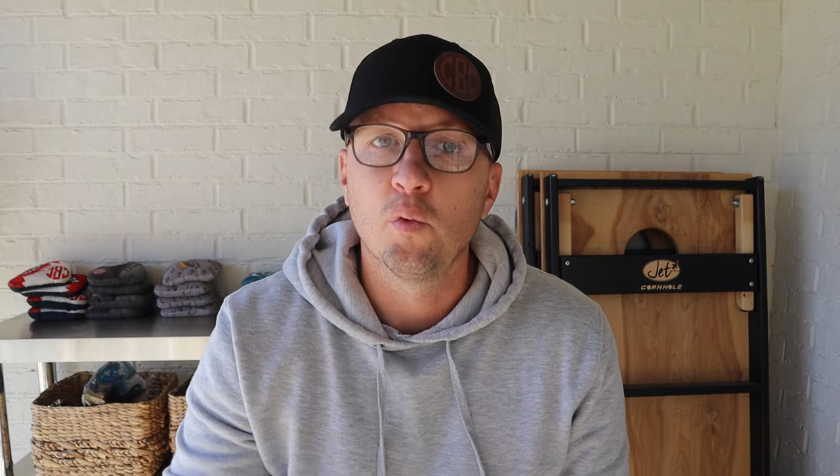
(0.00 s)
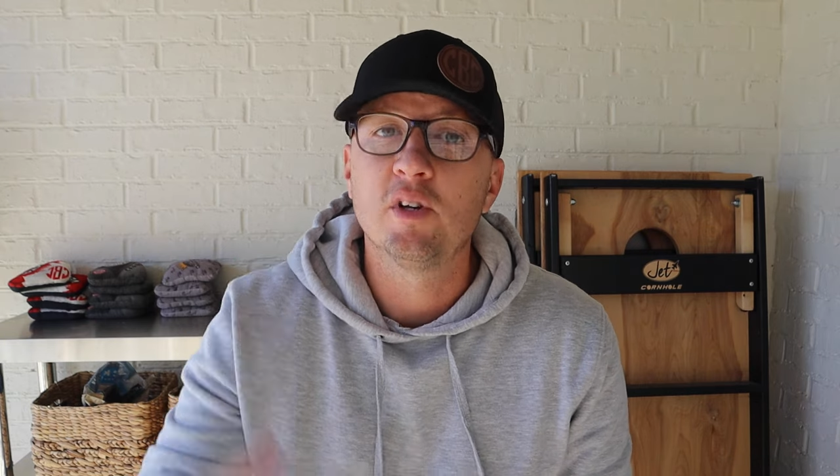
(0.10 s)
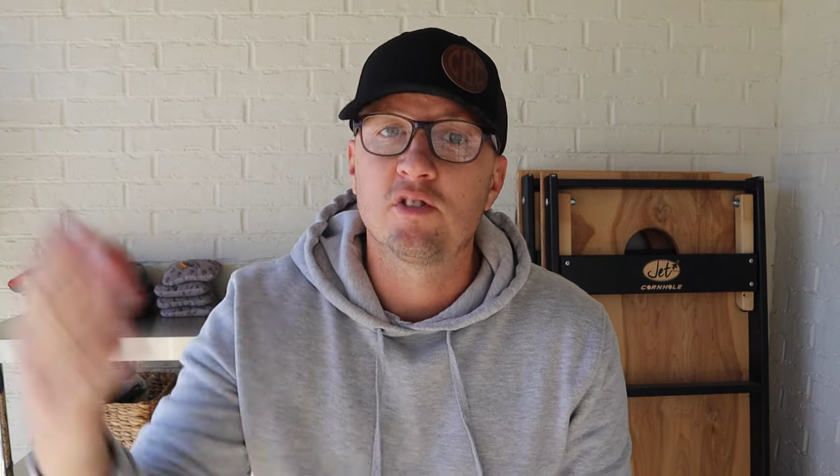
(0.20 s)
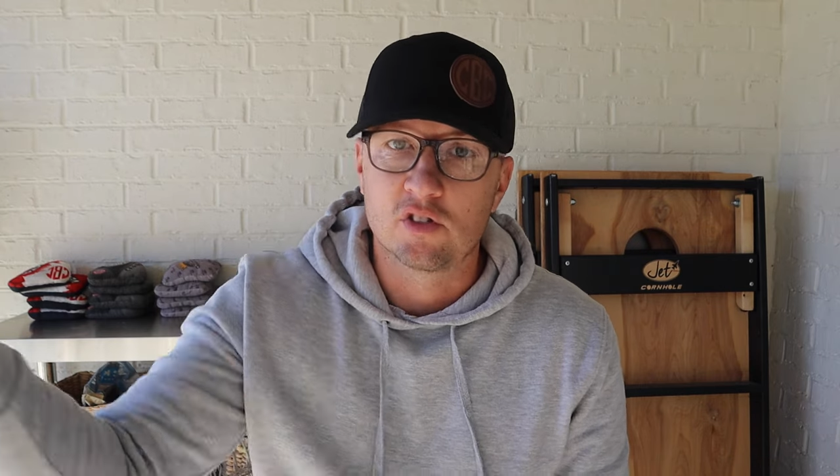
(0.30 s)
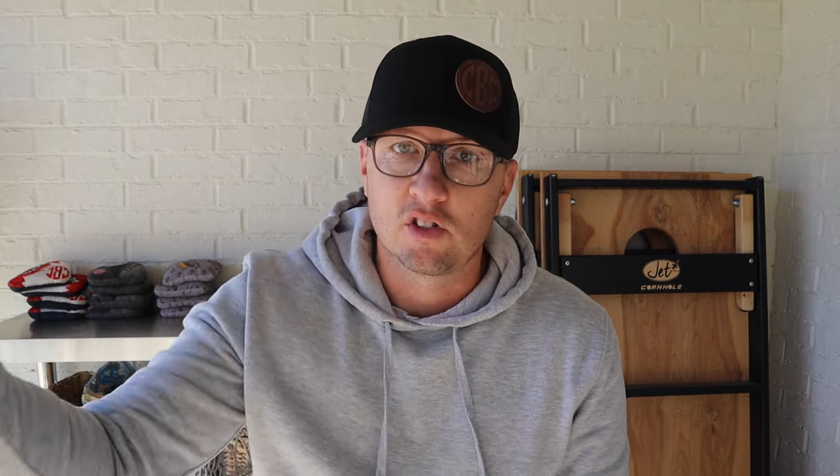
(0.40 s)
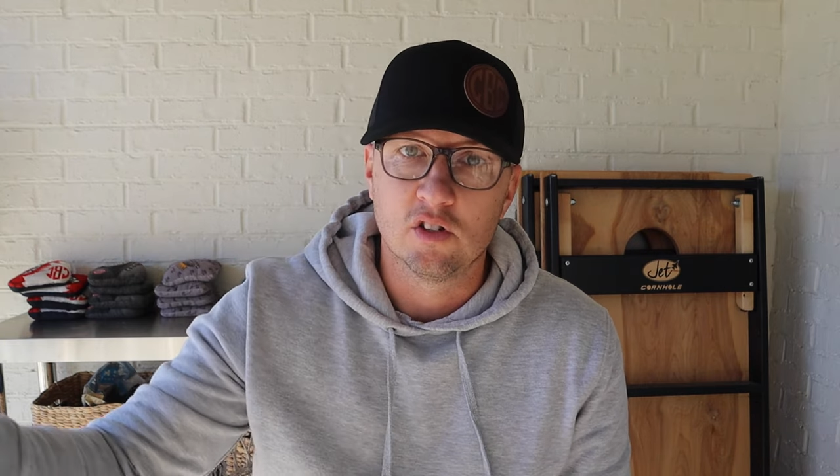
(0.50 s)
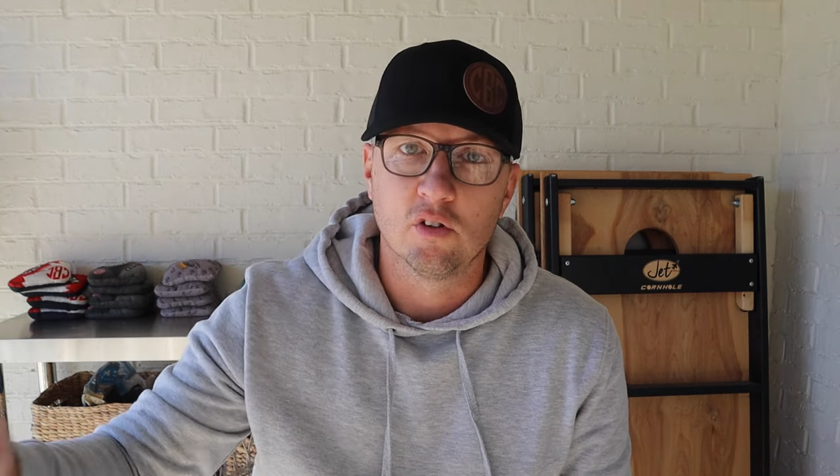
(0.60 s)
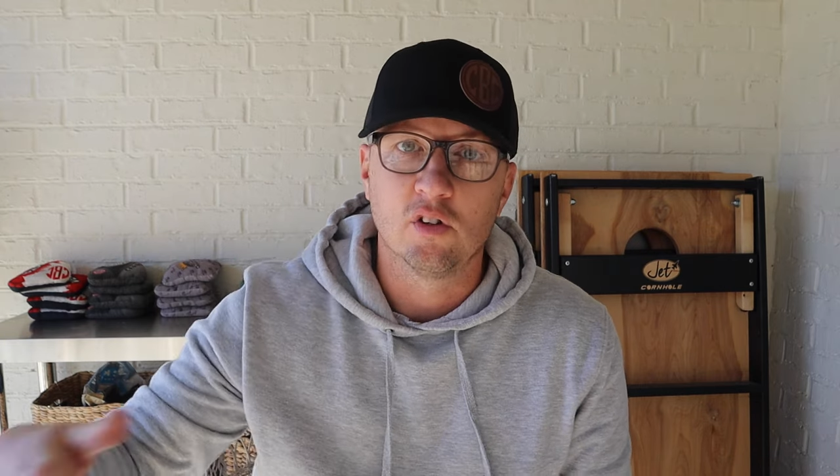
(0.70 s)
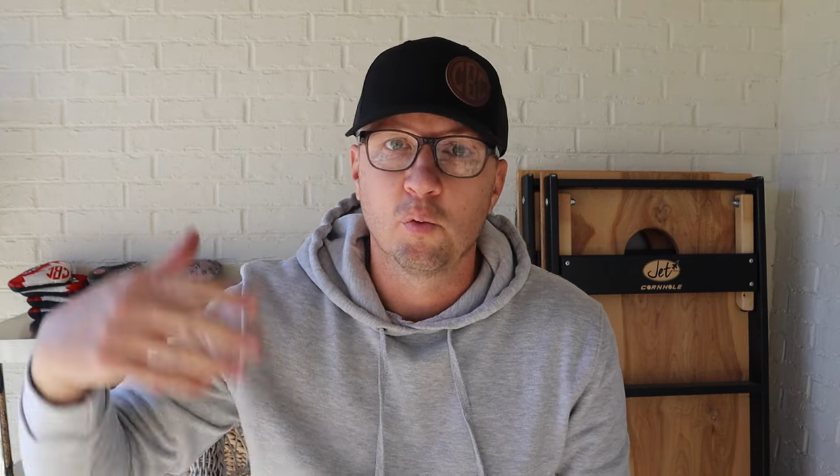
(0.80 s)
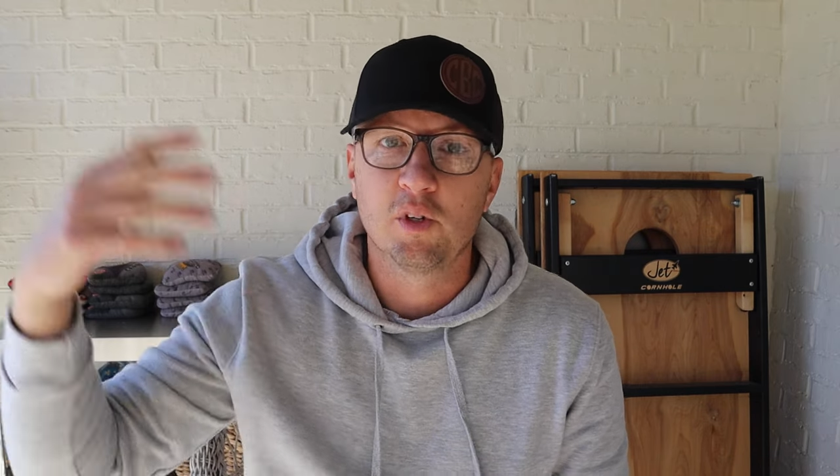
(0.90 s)
Wizards can
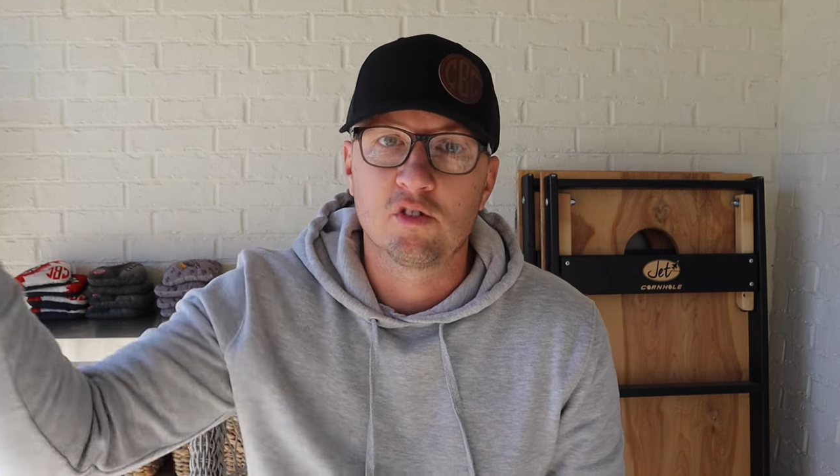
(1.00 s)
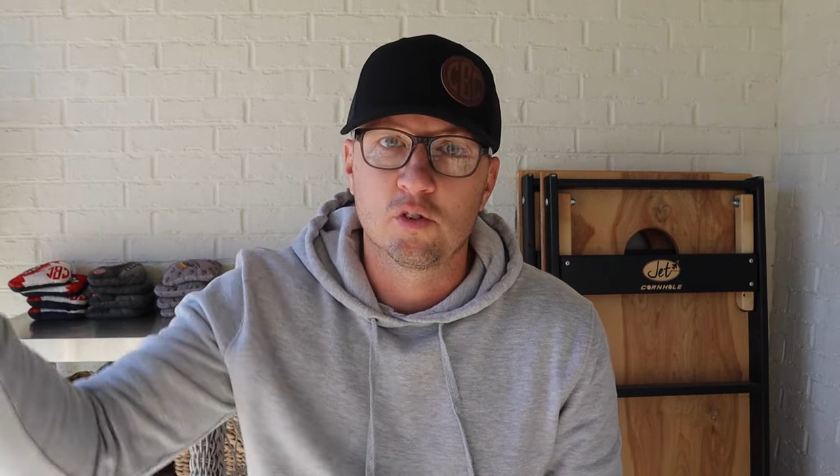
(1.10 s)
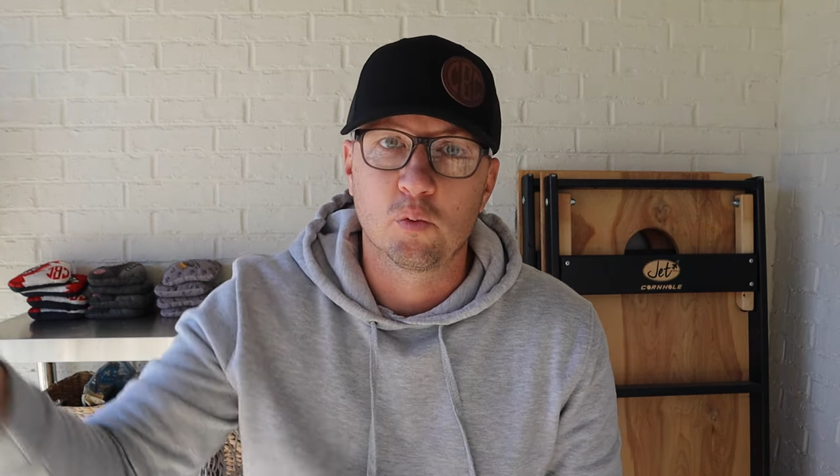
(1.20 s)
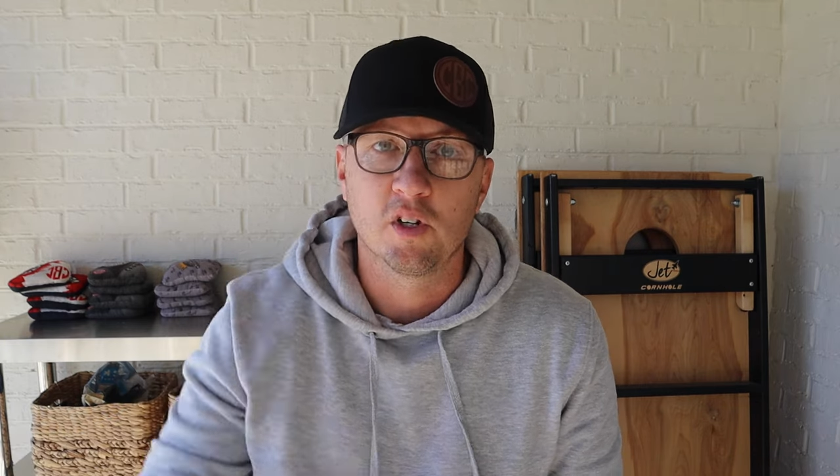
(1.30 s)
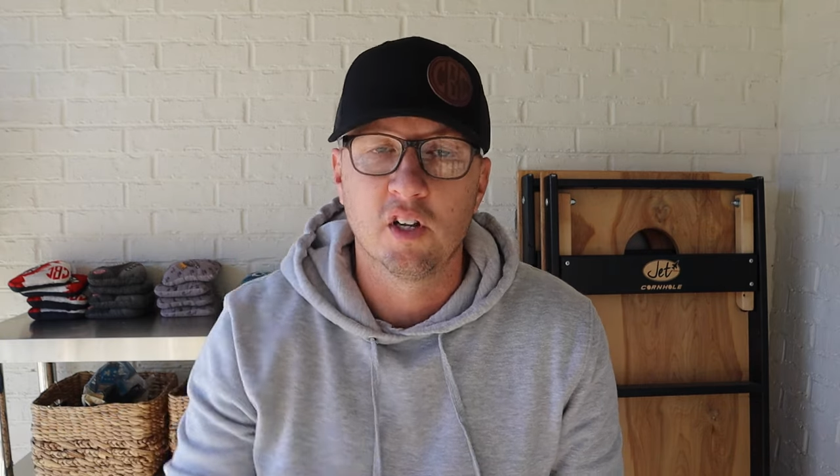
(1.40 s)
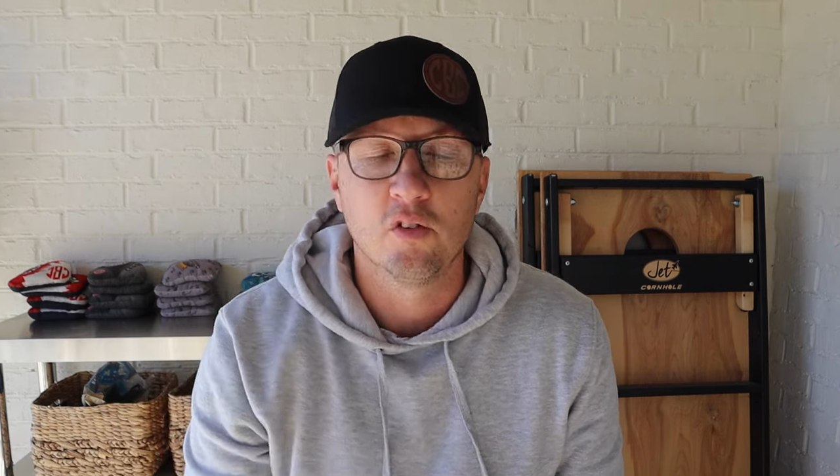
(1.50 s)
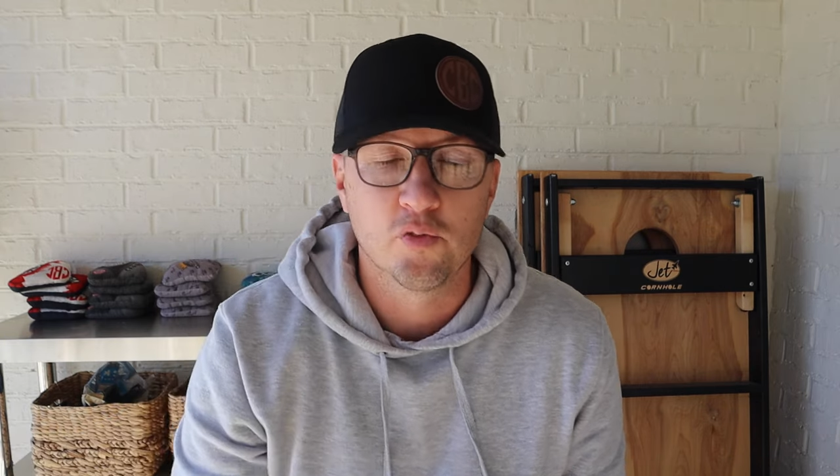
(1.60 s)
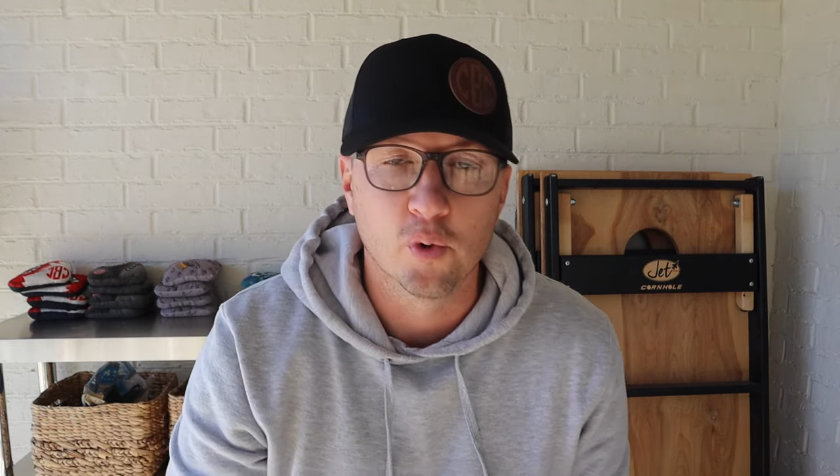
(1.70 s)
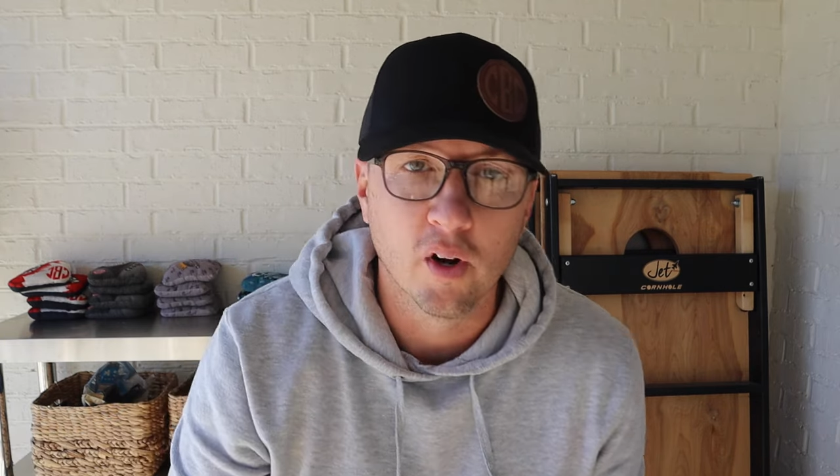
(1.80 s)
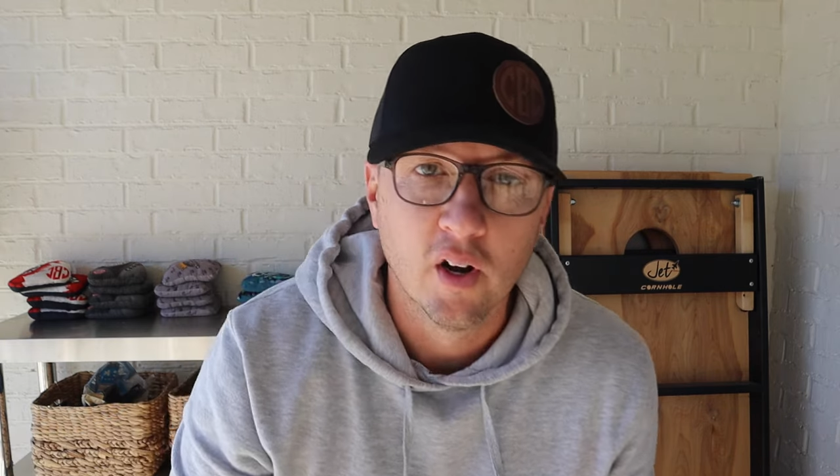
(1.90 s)
do and the Wizards are well known
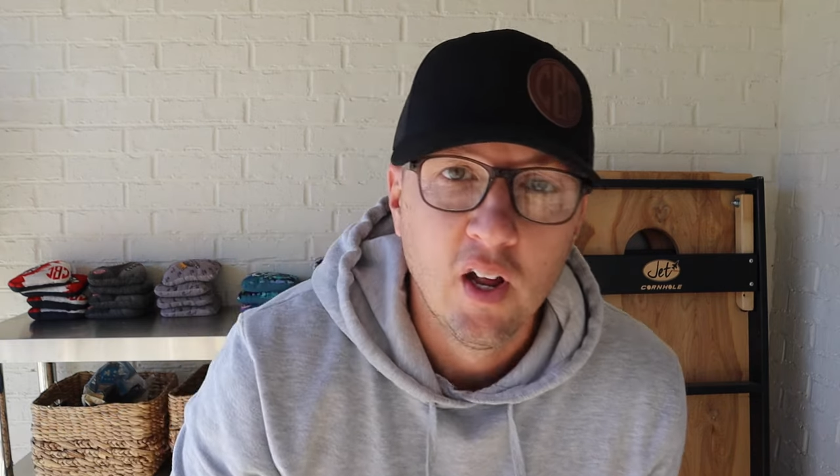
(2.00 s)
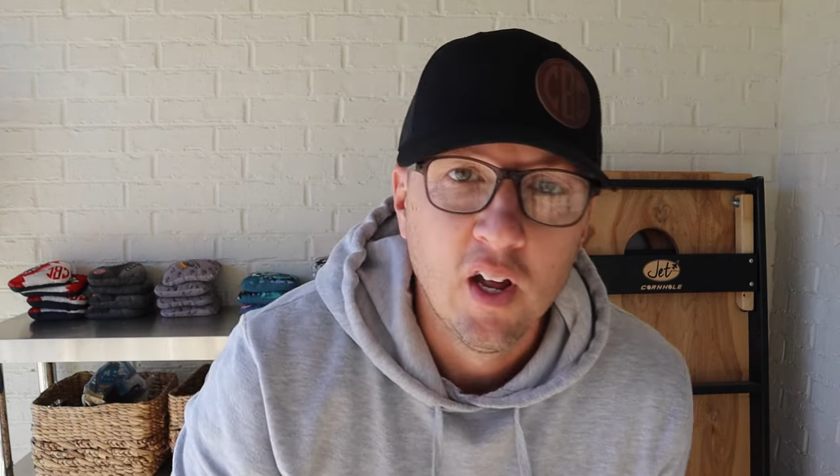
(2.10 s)
for.